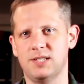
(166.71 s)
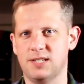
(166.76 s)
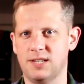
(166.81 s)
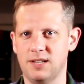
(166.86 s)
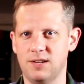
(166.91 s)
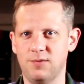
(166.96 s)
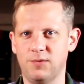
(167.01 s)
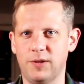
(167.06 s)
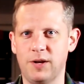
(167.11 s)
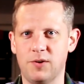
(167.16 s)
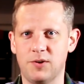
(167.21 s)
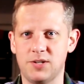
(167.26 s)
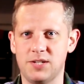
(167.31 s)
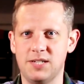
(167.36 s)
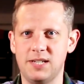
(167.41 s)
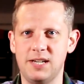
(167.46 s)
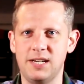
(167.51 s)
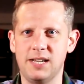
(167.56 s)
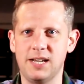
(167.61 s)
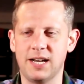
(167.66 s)
Sunflower
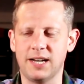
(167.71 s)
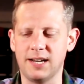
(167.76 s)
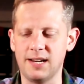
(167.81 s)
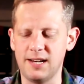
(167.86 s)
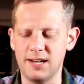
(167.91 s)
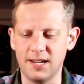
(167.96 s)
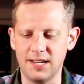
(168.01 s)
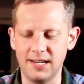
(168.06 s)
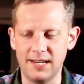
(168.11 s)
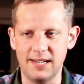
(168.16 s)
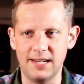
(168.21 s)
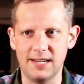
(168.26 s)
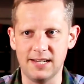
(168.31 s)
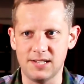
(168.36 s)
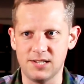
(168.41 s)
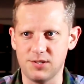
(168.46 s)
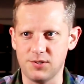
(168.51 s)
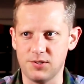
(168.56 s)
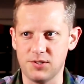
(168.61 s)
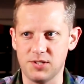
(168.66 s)
seed kind of
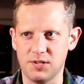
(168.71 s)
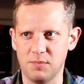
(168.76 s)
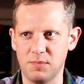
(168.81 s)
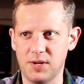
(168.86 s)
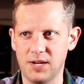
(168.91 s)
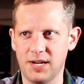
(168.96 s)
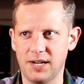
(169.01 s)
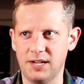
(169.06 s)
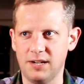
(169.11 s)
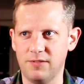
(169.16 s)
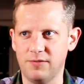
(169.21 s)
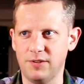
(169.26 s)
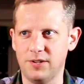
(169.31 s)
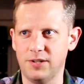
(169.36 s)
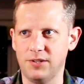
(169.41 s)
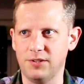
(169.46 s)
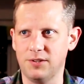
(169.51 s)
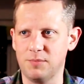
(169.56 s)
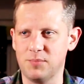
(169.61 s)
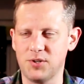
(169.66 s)
nuttiness, or some kind of
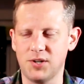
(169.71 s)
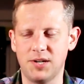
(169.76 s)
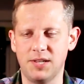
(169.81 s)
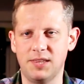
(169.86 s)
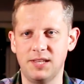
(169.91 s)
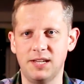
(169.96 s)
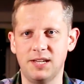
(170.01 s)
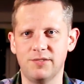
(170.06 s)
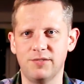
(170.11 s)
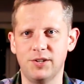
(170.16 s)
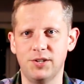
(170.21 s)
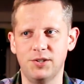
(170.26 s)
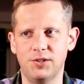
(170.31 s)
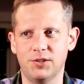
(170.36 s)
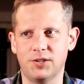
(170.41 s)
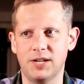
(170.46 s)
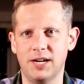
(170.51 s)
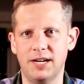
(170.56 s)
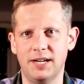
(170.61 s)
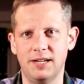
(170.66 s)
other, I'm trying to think of
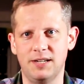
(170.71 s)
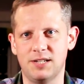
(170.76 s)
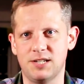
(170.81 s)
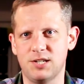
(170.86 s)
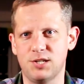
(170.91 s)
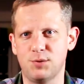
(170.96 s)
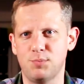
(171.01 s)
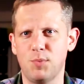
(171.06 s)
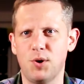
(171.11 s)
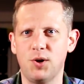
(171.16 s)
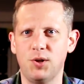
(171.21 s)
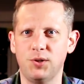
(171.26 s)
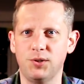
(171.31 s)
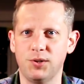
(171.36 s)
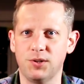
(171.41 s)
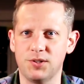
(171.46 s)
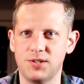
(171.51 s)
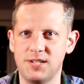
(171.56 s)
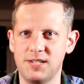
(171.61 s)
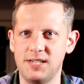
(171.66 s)
other kind of
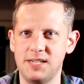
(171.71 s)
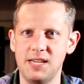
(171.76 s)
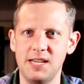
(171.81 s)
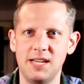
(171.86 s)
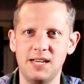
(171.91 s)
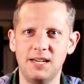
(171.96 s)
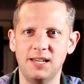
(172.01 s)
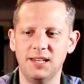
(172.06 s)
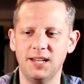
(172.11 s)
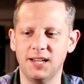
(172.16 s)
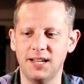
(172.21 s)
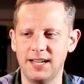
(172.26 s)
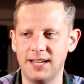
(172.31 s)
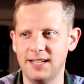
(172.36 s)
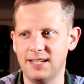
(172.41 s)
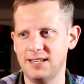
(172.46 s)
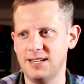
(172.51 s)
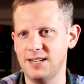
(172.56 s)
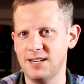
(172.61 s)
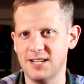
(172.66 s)
smaller
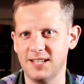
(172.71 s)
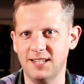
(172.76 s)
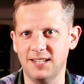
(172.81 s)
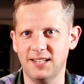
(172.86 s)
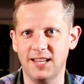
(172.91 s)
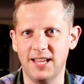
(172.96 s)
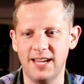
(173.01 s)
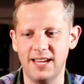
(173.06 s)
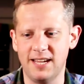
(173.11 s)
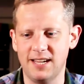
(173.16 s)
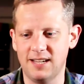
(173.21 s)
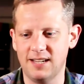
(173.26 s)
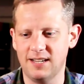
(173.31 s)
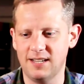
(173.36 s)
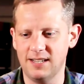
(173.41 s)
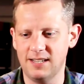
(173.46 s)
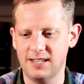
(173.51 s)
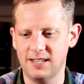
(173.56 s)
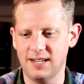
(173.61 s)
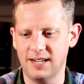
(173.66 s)
seed-like,
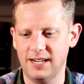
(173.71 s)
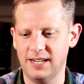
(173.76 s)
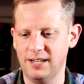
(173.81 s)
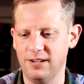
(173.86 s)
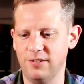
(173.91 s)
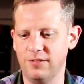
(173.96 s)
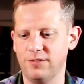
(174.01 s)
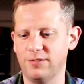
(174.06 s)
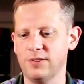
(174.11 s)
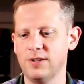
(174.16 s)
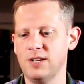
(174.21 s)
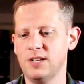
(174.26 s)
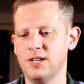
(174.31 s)
nut-like kind of